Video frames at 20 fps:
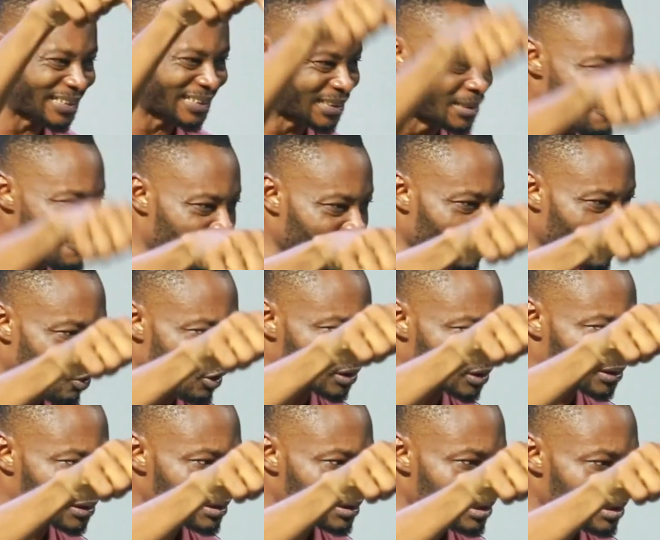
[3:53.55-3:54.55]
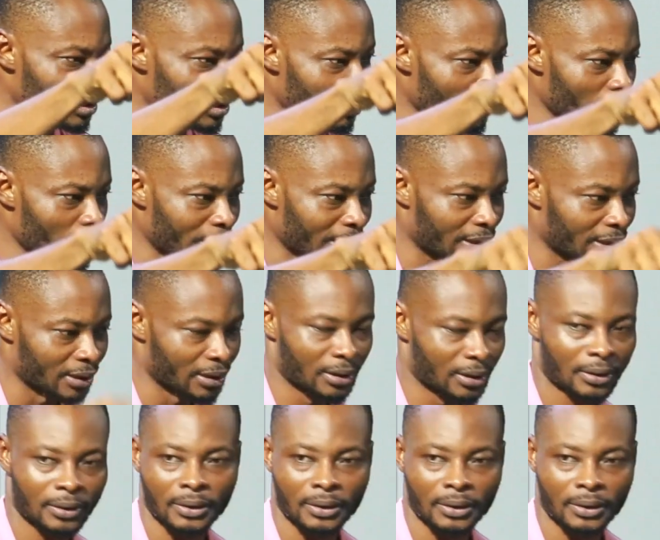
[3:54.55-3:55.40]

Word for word: is simply what? Okay.